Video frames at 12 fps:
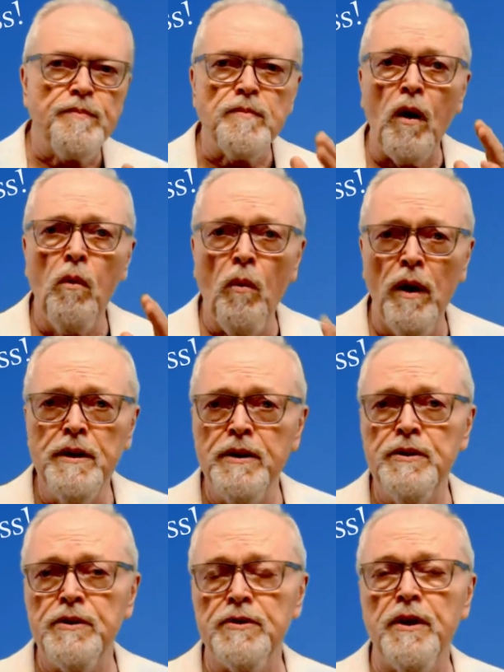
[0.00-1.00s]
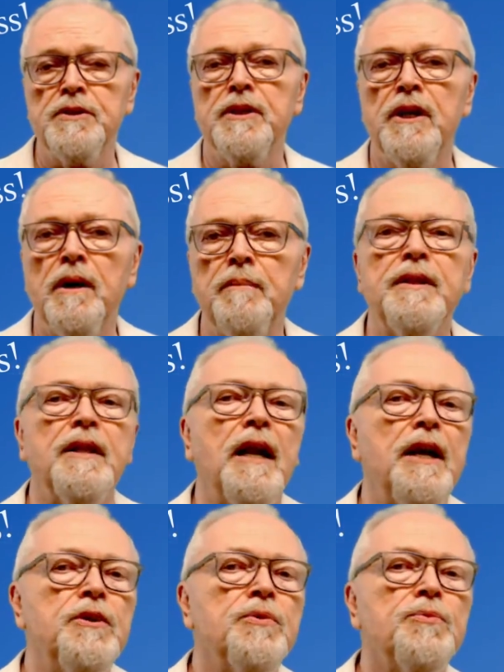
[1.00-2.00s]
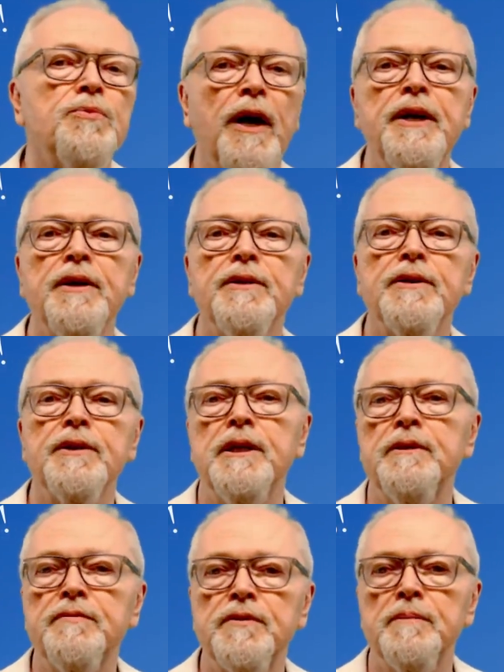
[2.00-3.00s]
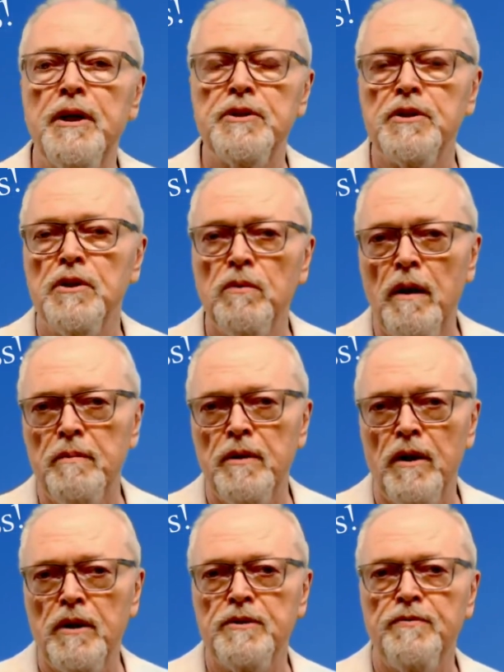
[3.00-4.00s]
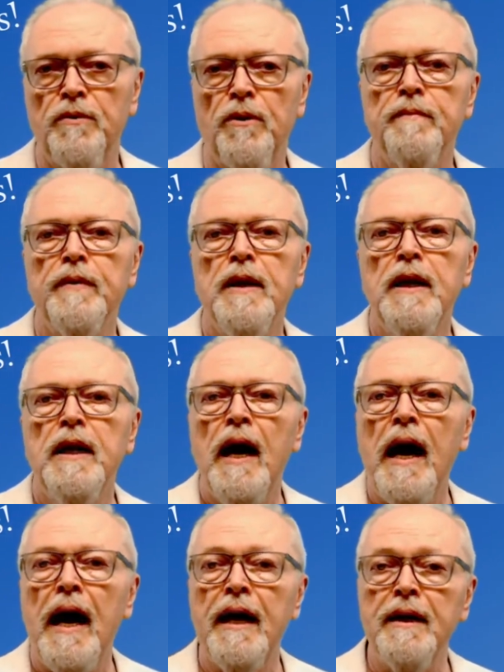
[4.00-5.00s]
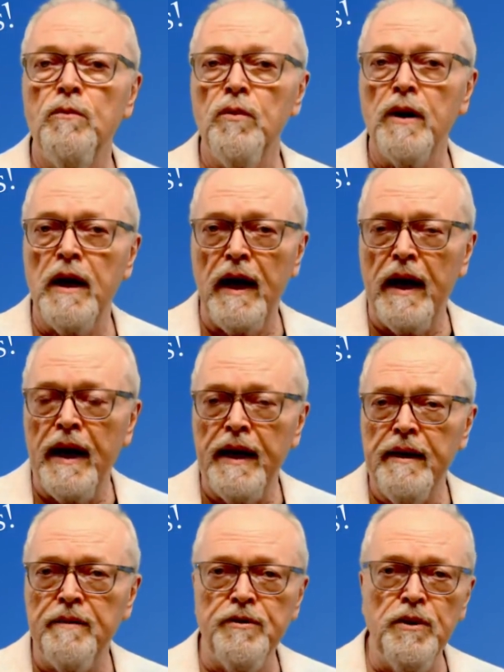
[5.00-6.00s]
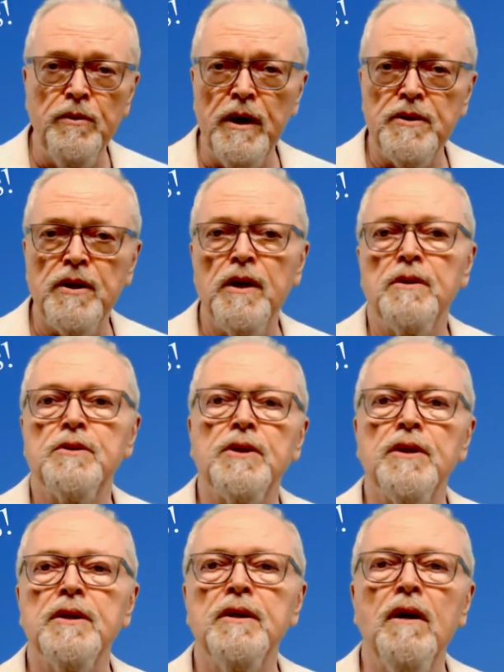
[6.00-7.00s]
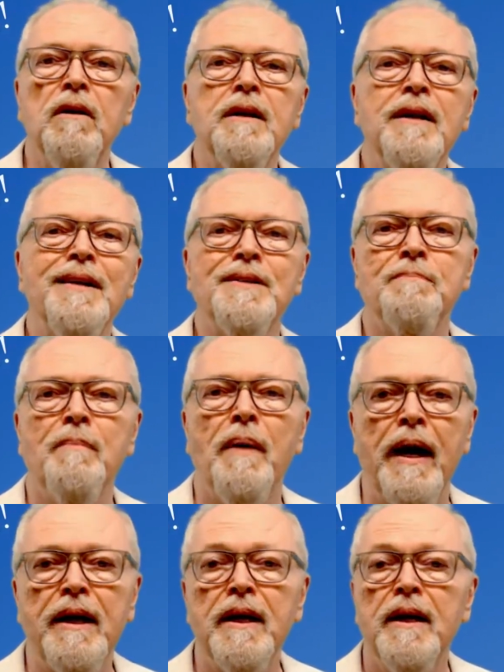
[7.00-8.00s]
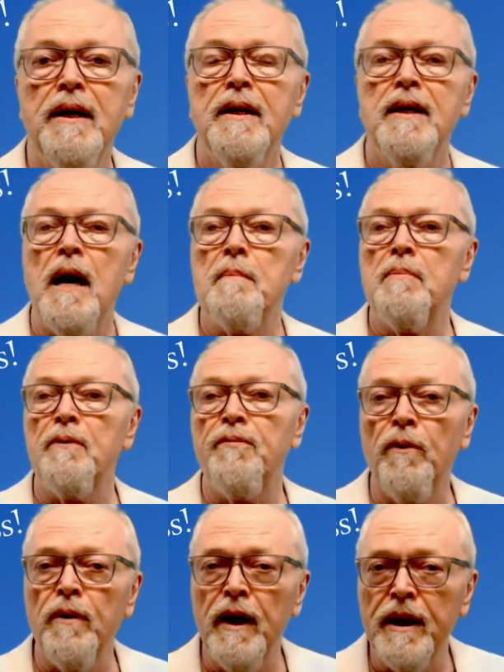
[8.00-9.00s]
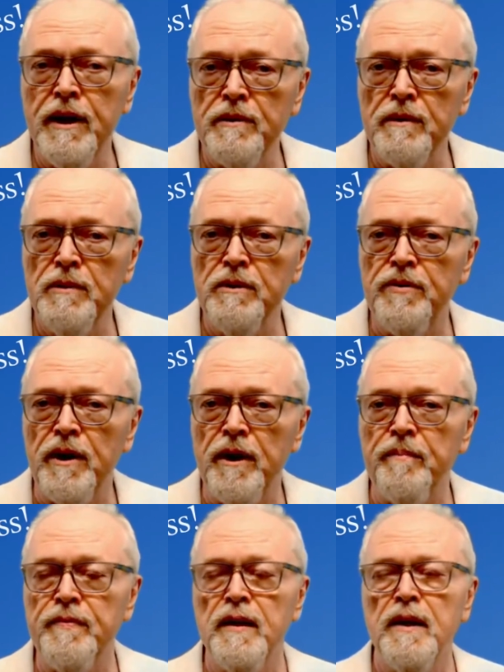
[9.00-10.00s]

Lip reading: One construction company that I do regular informational webinars for had a guy a few weeks ago turn on his mic, and before I could remove him,